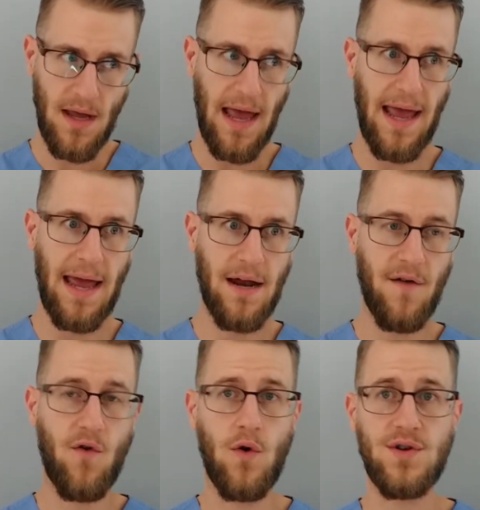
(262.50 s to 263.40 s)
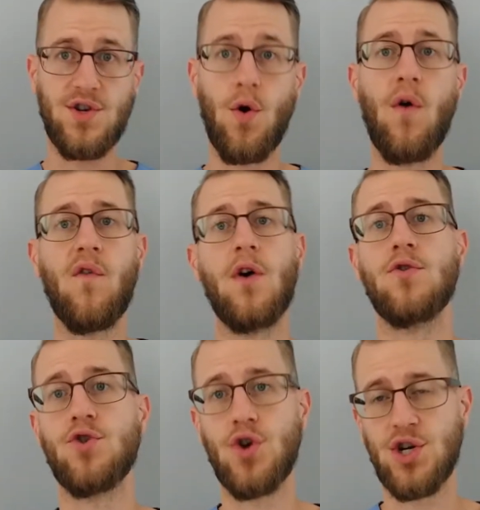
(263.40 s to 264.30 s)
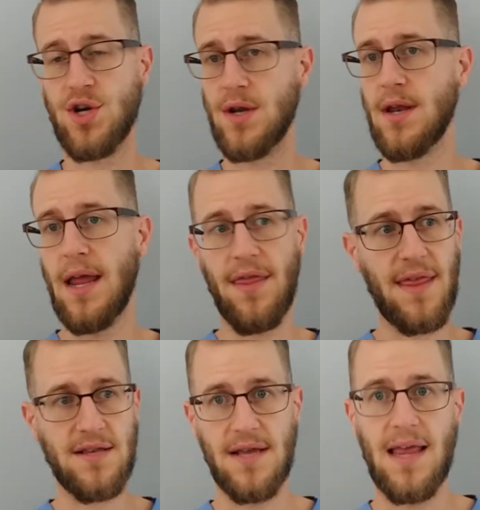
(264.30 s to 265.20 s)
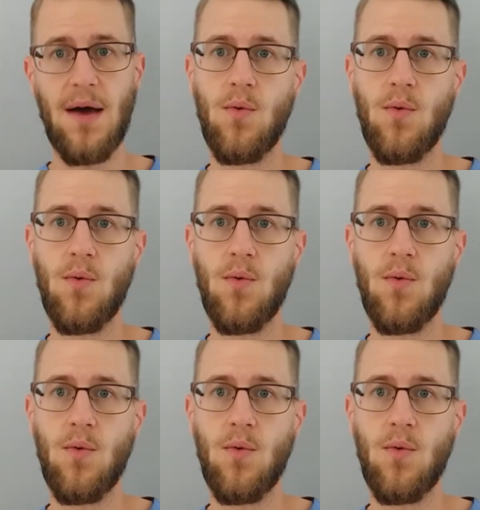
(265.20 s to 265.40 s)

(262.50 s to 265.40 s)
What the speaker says: And of course your overall nutrition and things like that.